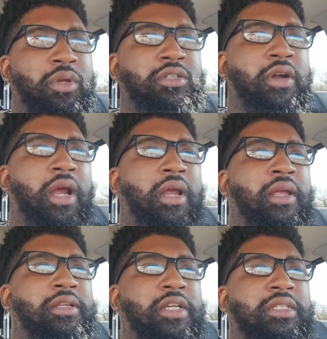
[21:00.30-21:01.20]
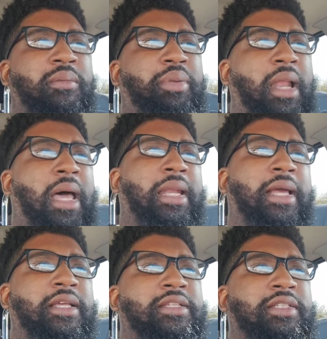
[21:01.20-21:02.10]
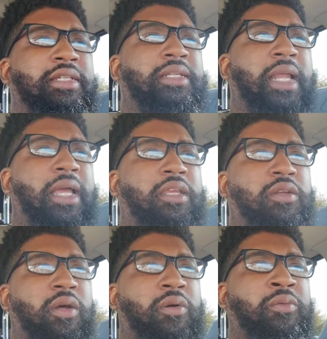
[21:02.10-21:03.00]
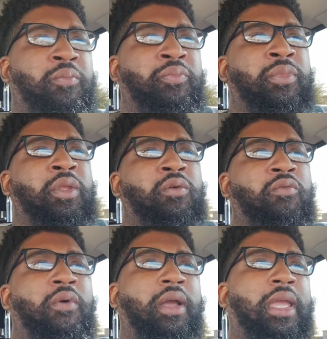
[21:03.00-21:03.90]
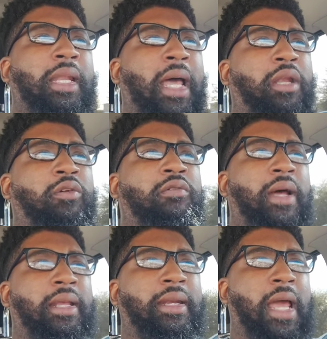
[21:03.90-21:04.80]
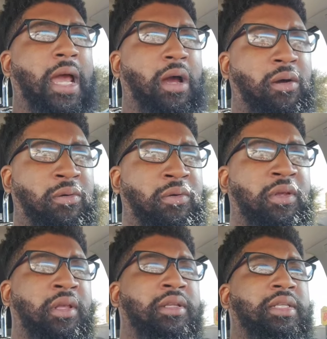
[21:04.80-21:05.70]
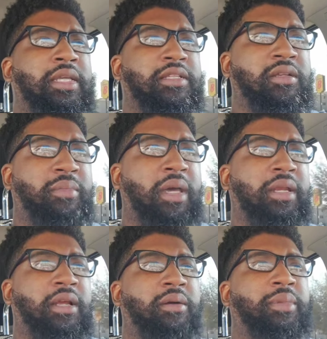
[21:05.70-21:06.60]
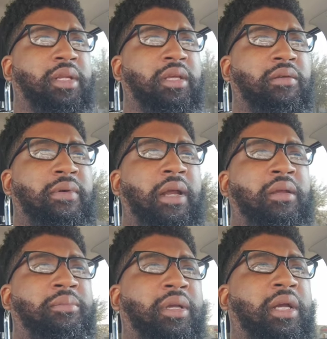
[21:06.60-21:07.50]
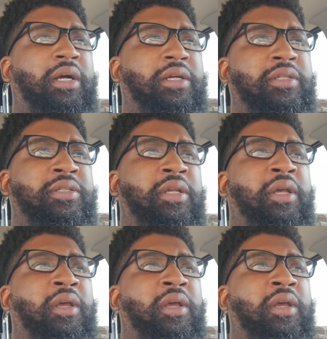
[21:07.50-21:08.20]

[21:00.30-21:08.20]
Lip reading: with trying. Just apply, like, and see, like, you know, what can I do right now to get some money coming in, right? Because